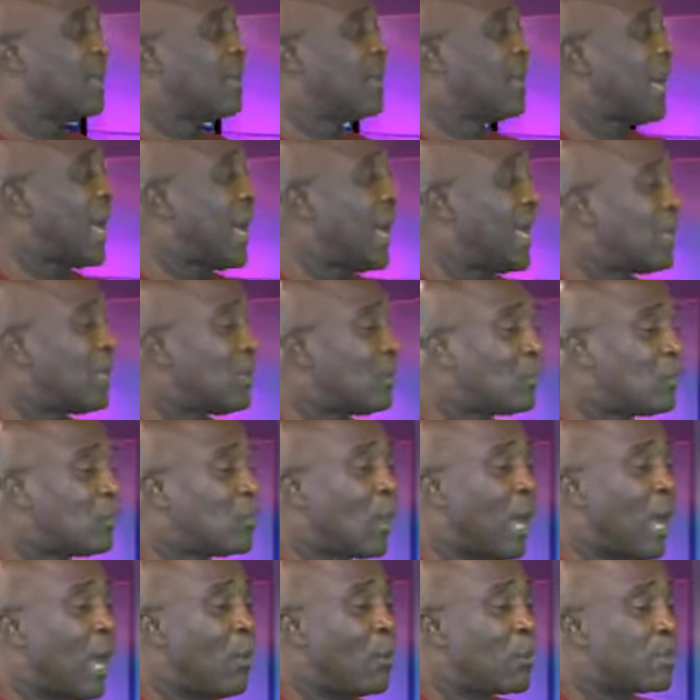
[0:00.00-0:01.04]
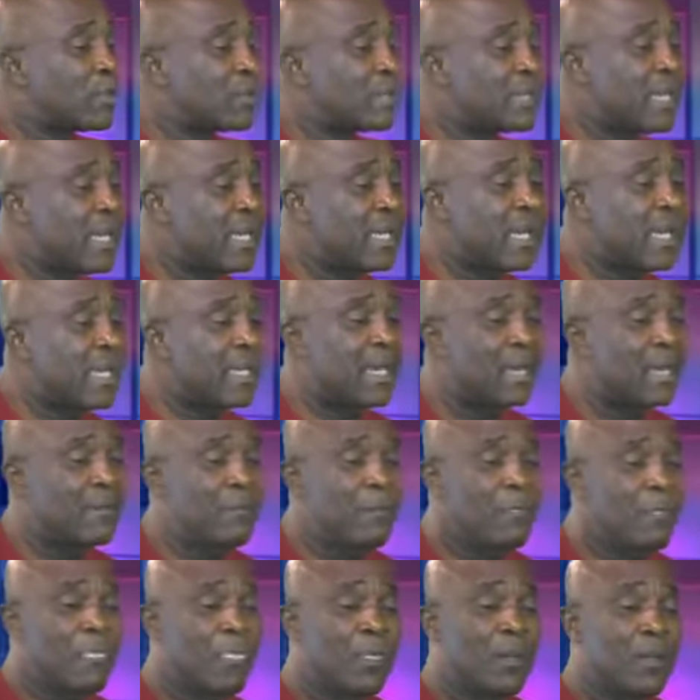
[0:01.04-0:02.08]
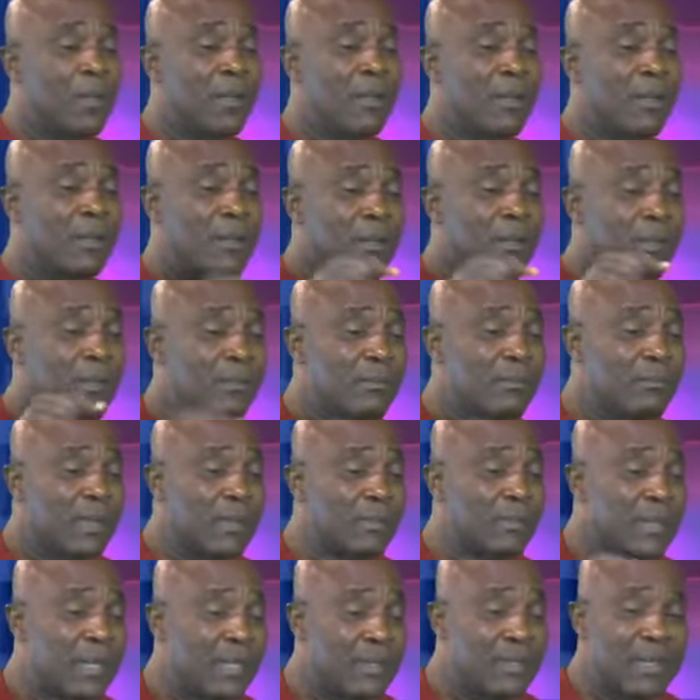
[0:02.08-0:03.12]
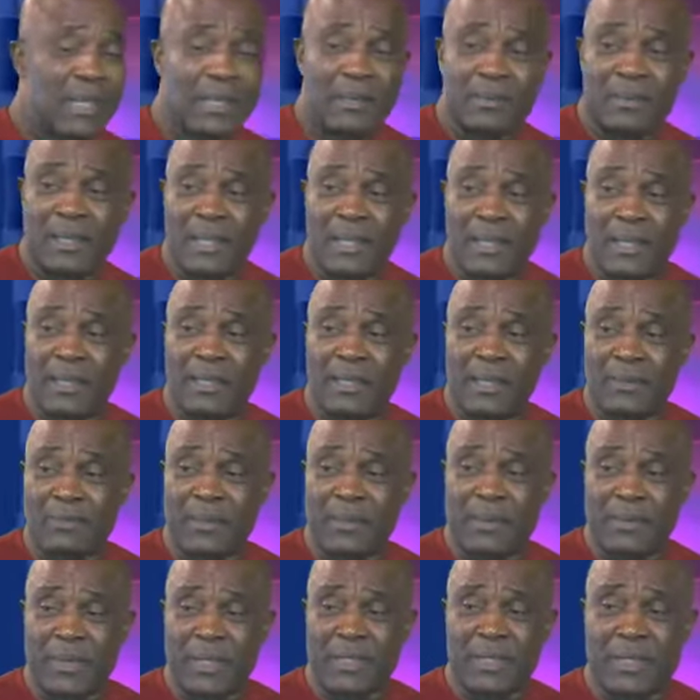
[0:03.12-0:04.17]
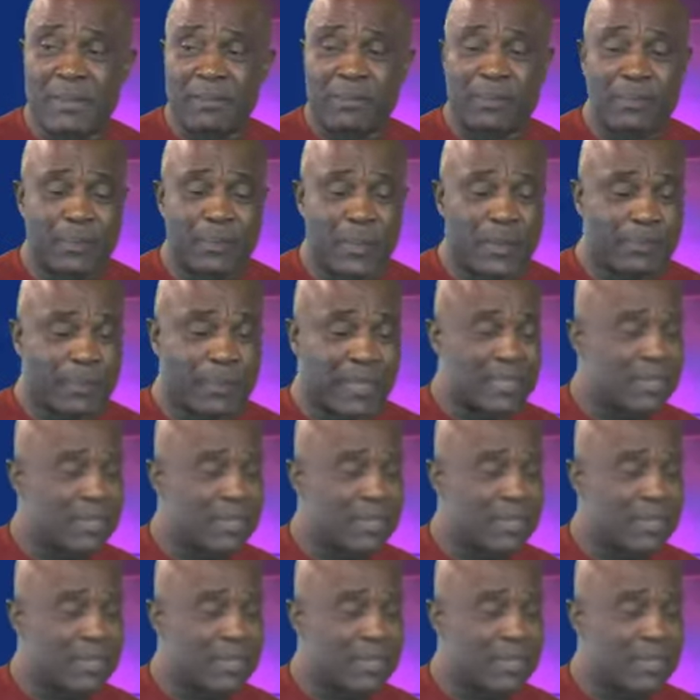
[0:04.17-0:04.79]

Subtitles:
I was thinking that the